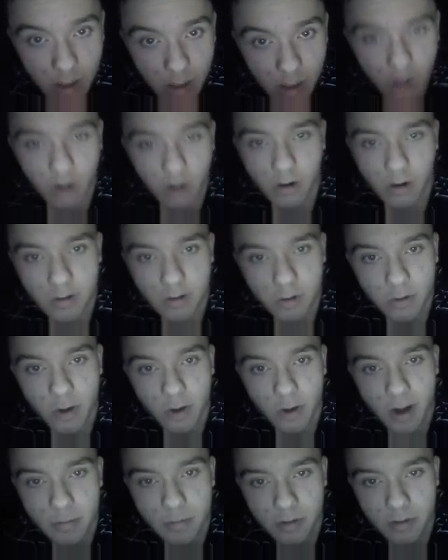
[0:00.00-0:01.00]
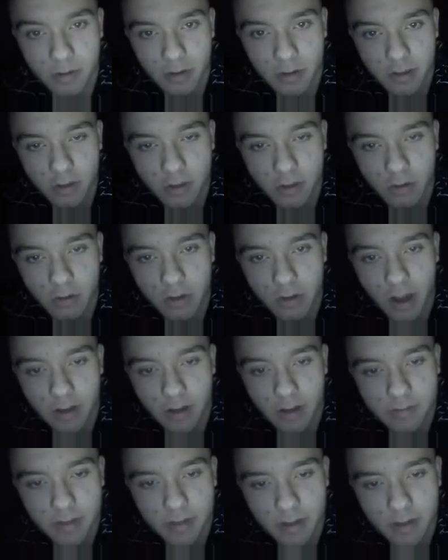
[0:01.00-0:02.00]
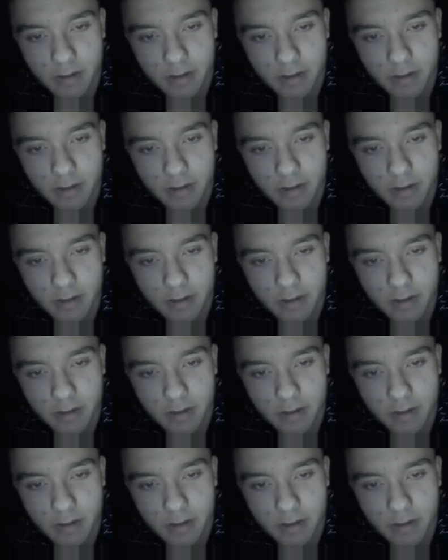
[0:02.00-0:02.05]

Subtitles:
Oh, crap. There's only two left.